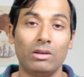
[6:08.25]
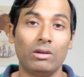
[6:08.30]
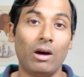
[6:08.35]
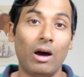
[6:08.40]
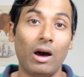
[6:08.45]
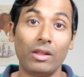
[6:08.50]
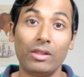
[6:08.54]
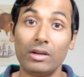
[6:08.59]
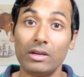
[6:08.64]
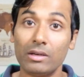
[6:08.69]

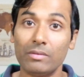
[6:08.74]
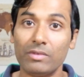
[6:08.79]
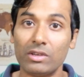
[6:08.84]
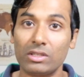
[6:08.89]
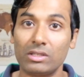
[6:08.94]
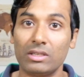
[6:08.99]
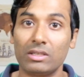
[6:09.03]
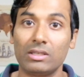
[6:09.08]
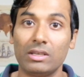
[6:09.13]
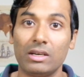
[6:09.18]
other
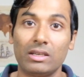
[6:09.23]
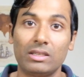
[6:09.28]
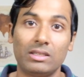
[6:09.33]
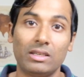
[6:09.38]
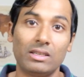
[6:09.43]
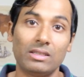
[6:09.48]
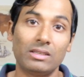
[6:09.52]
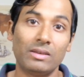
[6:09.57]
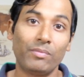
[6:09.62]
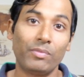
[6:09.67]
investors'
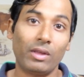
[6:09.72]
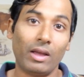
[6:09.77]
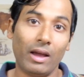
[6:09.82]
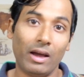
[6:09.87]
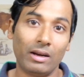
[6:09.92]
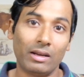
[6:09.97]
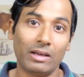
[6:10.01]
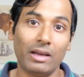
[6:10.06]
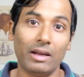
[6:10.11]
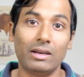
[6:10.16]
success,
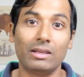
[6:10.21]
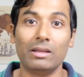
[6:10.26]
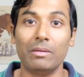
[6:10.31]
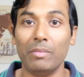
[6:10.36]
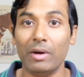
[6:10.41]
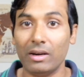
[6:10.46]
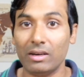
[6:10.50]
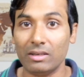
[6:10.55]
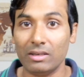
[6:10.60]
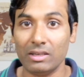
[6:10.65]
and get the
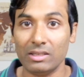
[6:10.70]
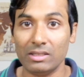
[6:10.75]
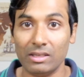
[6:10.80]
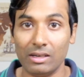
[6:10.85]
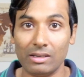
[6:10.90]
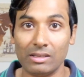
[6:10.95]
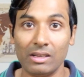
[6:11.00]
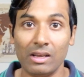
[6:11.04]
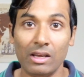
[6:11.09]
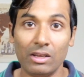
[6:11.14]
better
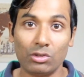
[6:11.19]
results.